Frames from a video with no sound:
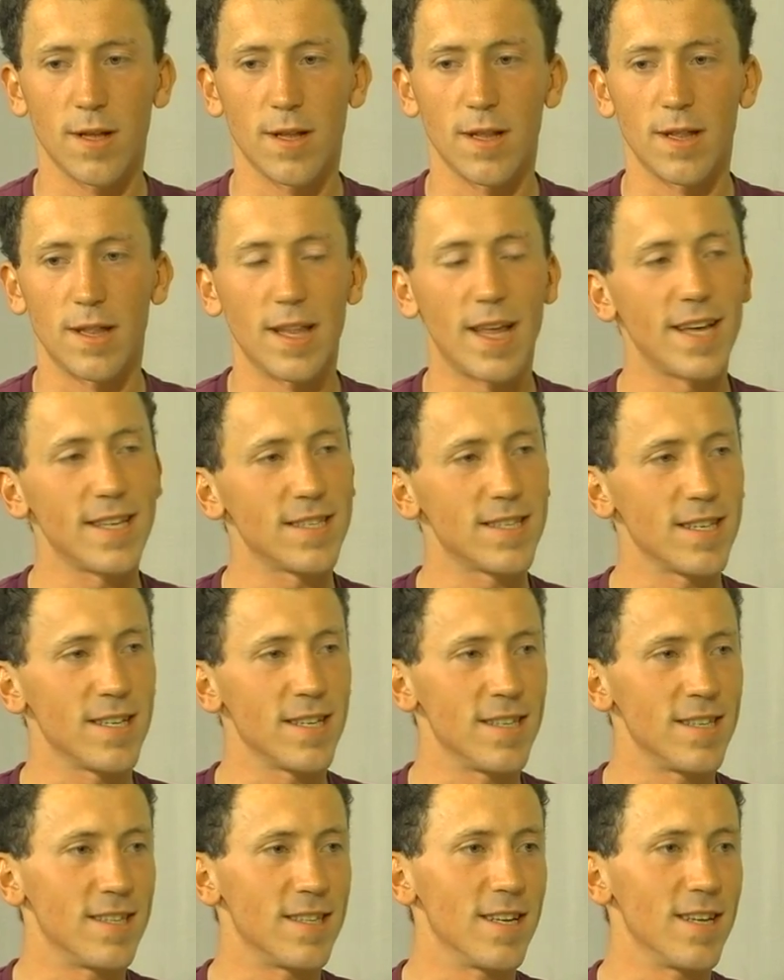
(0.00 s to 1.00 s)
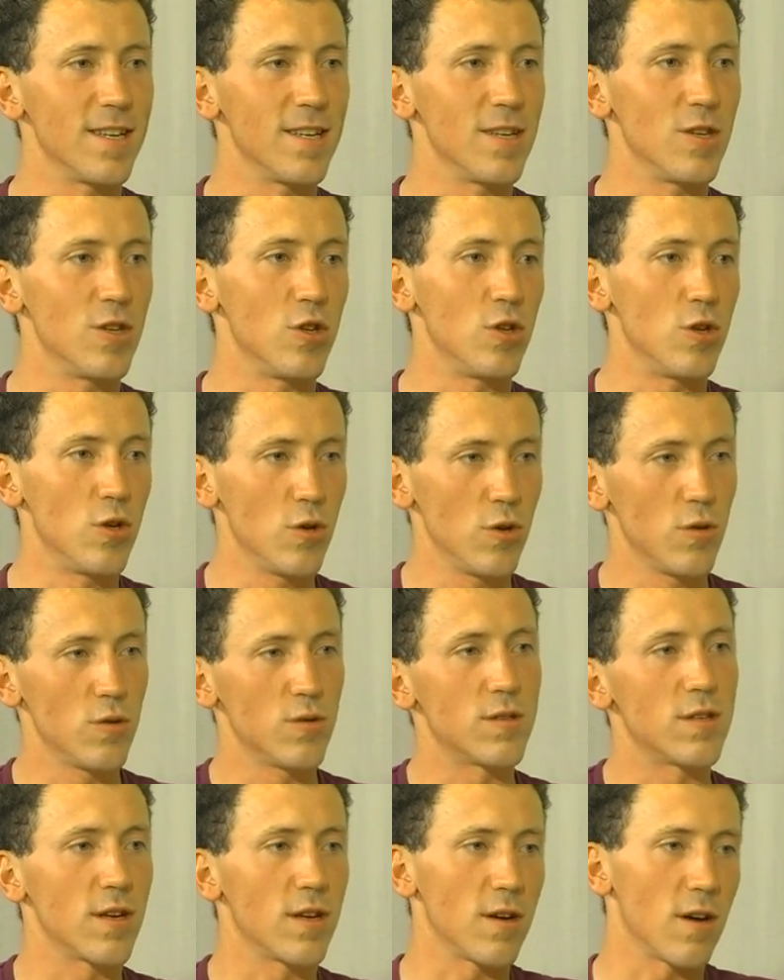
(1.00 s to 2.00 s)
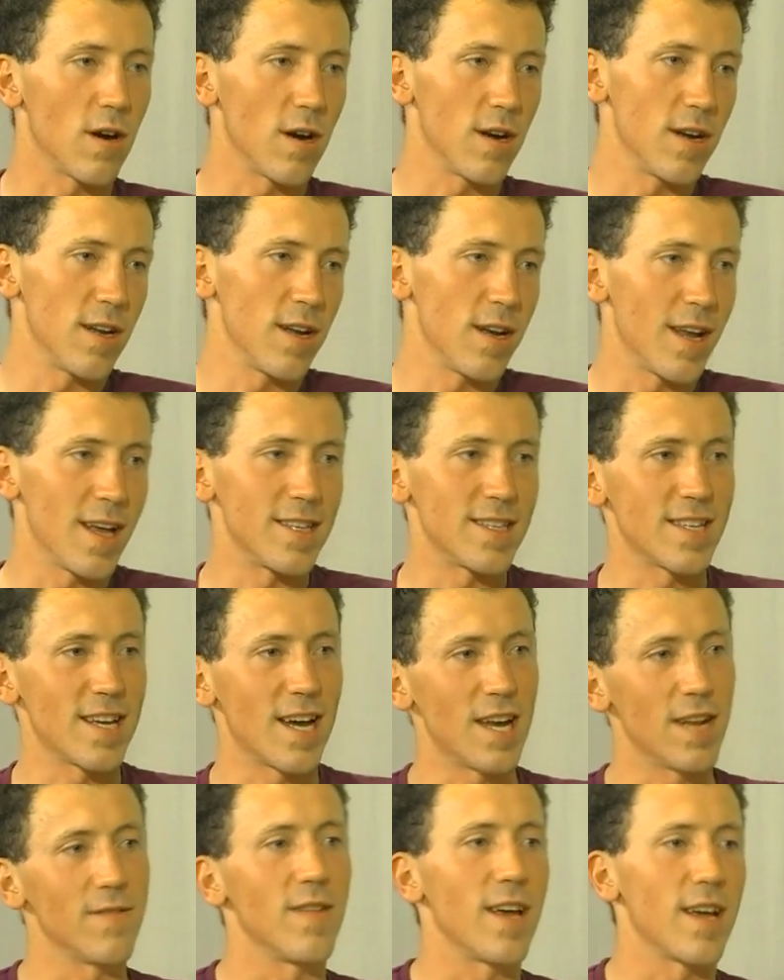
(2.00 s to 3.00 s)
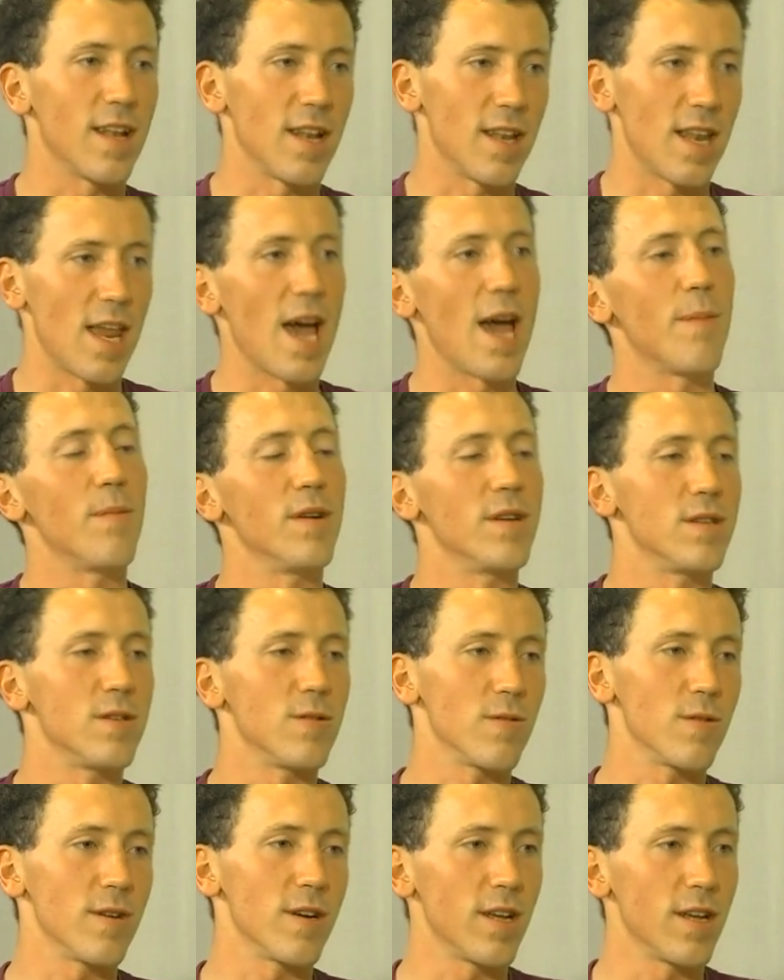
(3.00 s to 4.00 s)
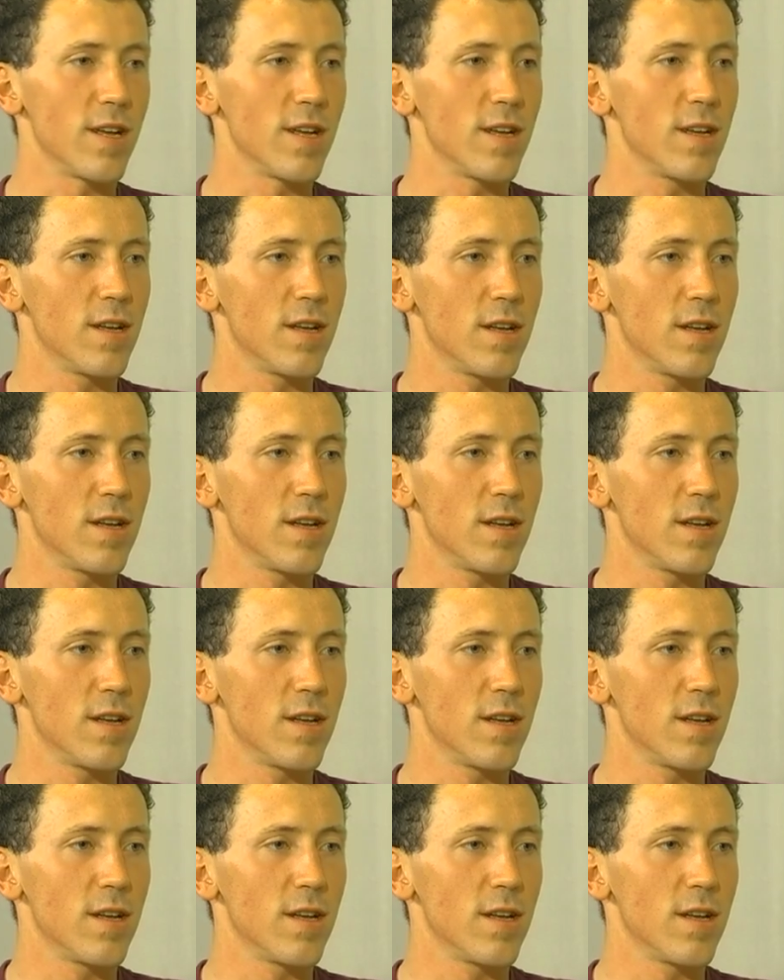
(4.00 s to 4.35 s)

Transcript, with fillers: lessons that use the garden as kind of like a laboratory.